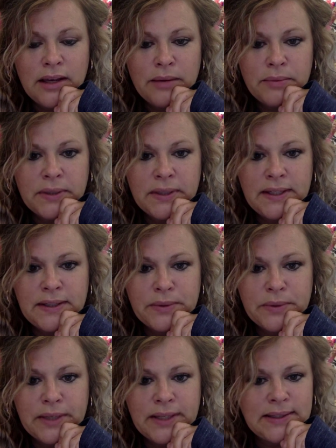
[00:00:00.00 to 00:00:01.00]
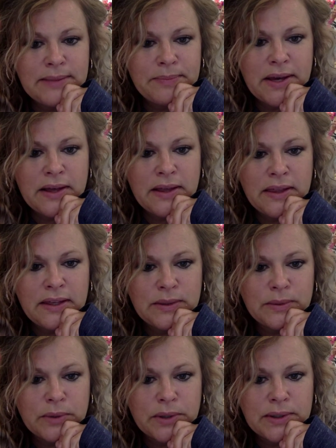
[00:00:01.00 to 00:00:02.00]
Please read and spell these
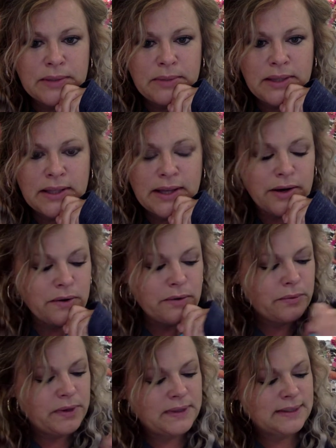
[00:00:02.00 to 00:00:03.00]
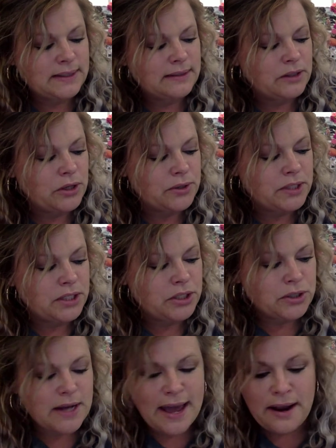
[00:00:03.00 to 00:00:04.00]
words below with your
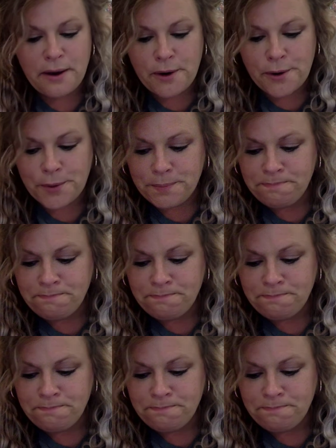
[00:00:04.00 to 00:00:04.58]
teacher at home.